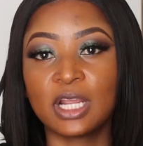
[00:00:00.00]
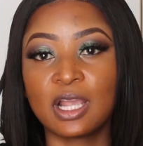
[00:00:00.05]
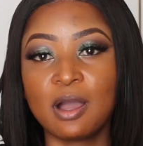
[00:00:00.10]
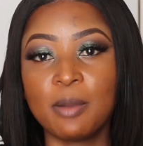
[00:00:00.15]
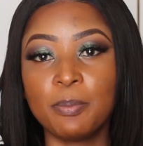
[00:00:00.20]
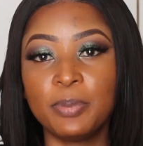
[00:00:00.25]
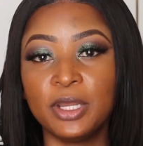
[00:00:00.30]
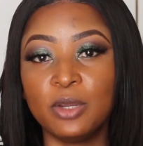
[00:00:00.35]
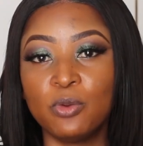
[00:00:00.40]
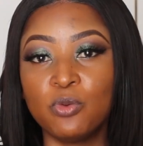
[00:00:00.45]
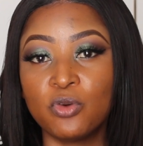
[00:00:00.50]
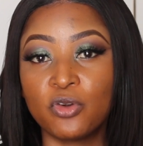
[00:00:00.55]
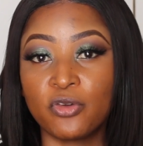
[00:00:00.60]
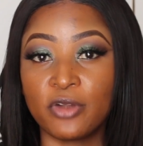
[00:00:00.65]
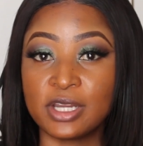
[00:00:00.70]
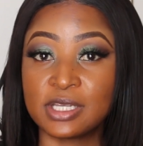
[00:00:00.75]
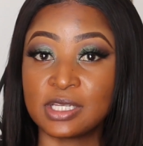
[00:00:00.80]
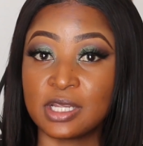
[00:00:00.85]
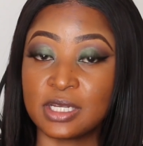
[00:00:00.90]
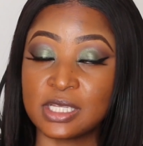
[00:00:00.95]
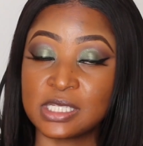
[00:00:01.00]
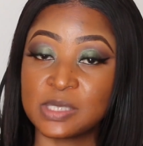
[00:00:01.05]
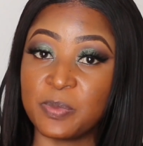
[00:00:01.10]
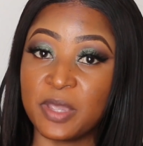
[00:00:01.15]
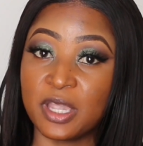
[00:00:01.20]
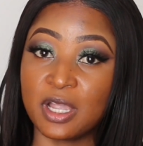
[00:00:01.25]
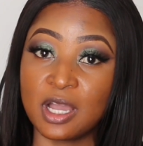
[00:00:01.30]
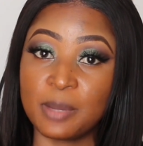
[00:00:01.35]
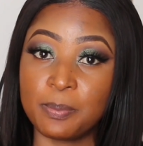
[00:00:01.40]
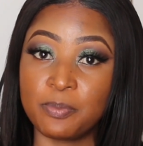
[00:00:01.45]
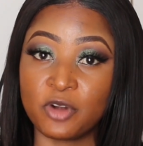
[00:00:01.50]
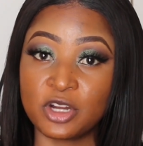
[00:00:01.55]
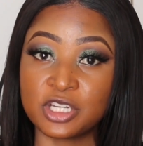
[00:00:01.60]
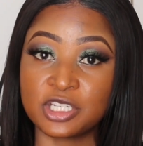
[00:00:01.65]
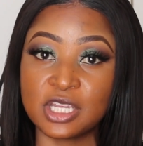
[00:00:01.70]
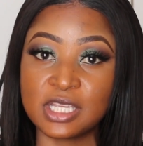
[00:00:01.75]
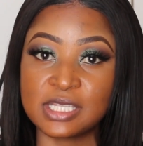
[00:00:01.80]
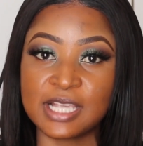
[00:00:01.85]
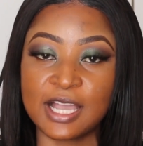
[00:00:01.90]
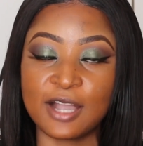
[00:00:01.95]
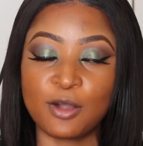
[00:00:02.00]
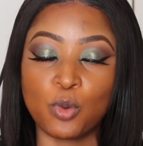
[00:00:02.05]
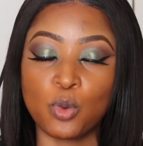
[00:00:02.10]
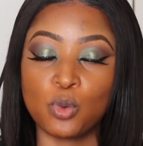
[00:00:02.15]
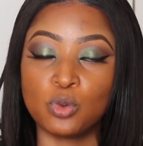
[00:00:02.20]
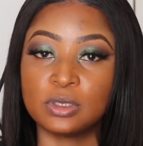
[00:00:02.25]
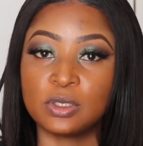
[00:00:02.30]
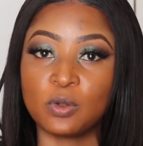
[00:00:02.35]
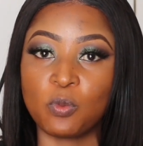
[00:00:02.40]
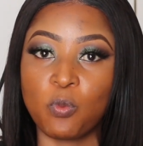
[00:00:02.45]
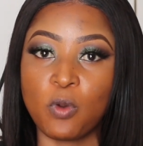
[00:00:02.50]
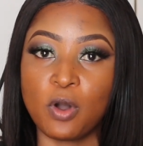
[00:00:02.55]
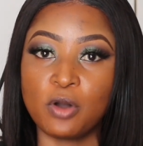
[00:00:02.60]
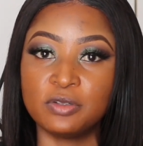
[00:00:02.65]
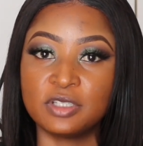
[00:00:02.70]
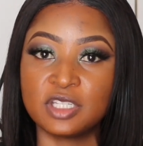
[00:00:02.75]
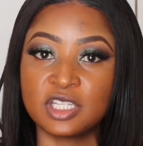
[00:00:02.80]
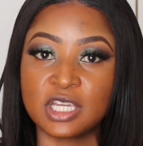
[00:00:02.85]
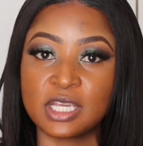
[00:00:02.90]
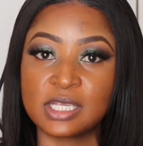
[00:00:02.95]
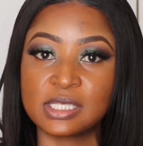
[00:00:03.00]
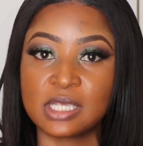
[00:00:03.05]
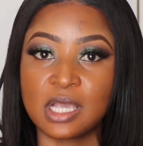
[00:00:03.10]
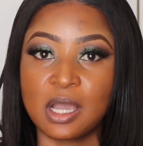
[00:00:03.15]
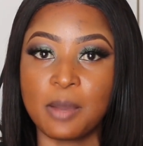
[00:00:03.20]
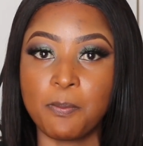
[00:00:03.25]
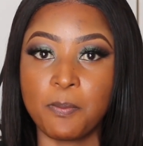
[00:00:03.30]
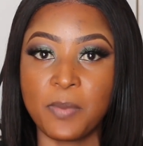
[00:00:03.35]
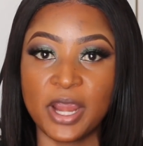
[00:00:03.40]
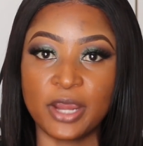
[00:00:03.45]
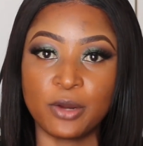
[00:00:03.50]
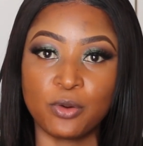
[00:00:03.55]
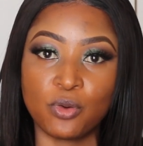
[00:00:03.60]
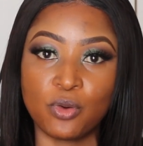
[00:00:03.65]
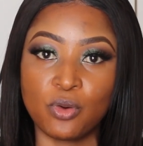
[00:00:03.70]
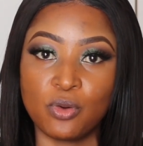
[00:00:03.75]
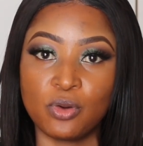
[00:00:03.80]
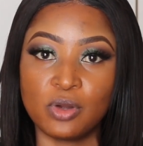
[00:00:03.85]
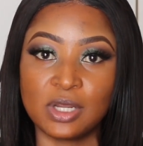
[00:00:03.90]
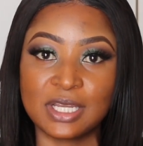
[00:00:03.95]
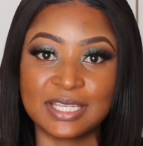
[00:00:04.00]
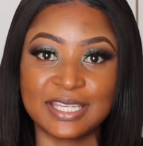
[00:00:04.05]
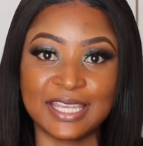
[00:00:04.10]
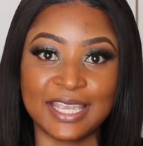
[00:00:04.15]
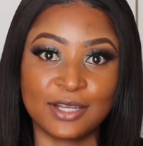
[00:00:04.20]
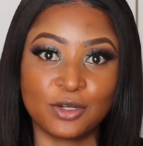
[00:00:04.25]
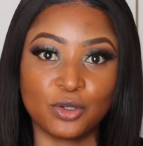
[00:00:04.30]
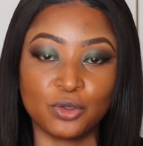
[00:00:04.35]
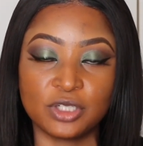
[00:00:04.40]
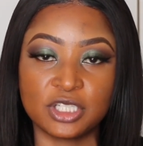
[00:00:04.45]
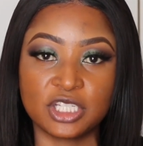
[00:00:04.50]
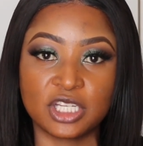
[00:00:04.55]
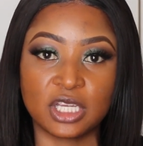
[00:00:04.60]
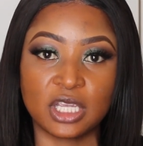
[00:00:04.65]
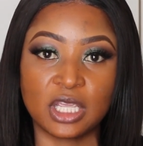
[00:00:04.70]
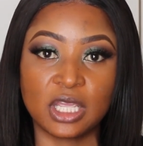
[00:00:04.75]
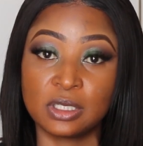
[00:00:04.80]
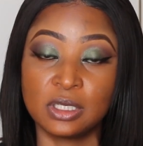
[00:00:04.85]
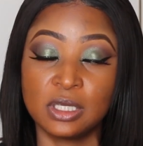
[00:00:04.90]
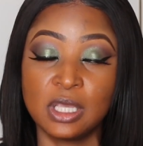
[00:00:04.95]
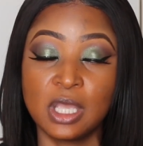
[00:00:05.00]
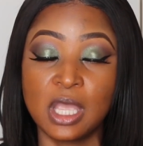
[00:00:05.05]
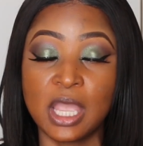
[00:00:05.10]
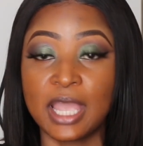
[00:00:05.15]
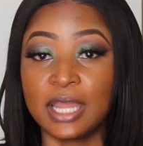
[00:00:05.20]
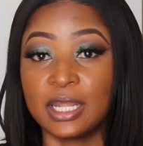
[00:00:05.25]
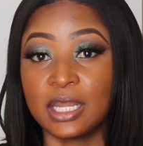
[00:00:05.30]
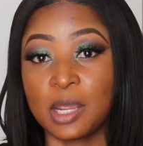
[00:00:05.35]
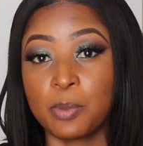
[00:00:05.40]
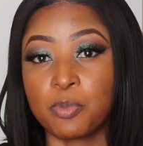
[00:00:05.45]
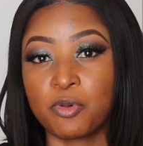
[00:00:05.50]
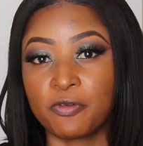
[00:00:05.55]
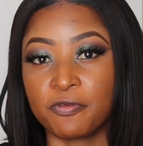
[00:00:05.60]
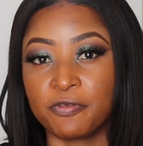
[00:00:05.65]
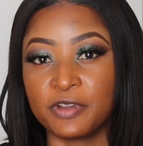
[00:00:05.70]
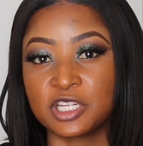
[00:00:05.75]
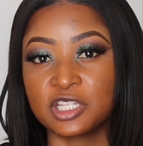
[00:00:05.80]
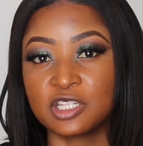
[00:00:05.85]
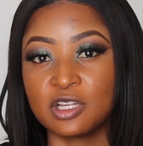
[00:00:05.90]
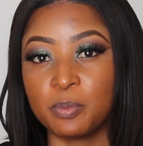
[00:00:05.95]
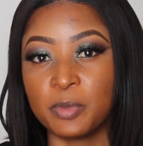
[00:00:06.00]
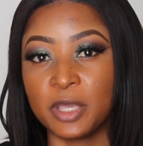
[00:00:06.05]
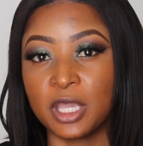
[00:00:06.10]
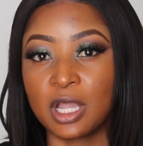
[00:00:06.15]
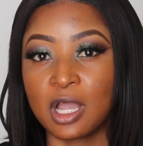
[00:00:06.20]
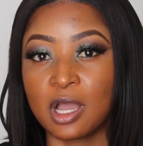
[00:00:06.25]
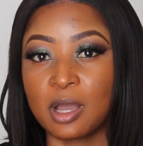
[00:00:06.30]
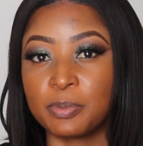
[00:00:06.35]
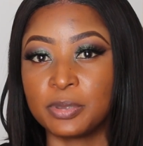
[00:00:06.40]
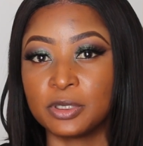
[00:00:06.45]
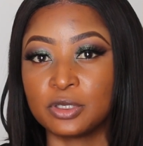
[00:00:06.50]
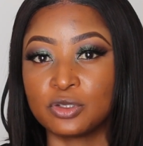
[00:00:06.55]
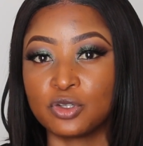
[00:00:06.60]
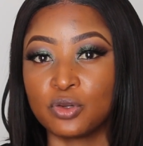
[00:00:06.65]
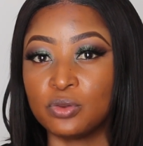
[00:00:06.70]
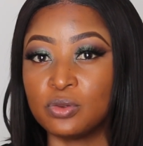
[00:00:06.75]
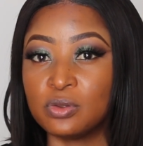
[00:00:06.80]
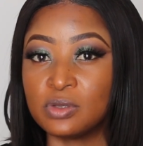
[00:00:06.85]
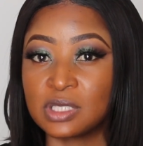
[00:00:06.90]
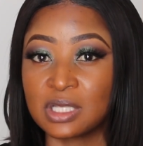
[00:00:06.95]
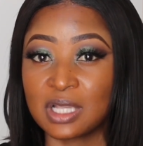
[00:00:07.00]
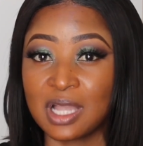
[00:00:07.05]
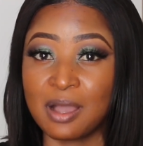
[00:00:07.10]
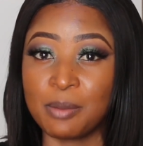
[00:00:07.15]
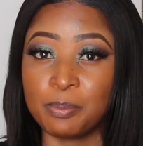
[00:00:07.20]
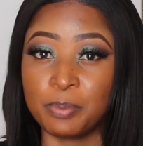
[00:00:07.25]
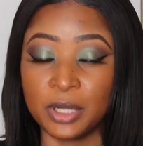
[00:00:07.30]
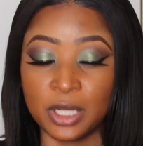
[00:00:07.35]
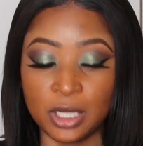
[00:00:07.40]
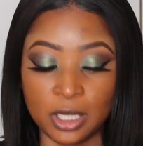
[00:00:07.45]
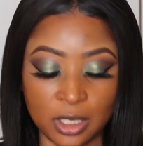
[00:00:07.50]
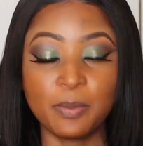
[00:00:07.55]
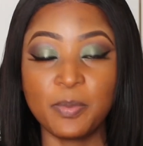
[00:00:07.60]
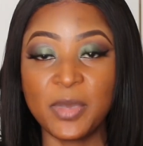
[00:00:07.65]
The company who created these makeup brushes are called World Just Micro Technology, and they're a professional makeup tools company.